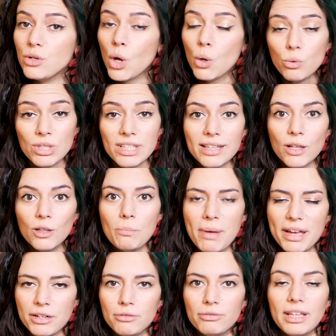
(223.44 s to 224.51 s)
no single
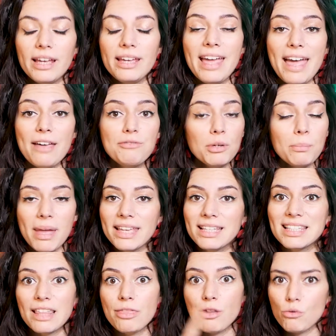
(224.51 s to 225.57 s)
butterfly ever
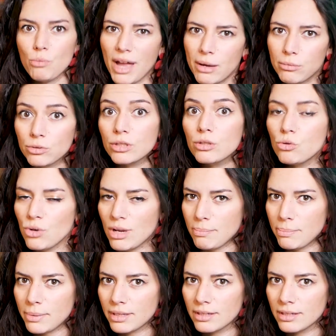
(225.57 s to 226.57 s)
makes the round trip.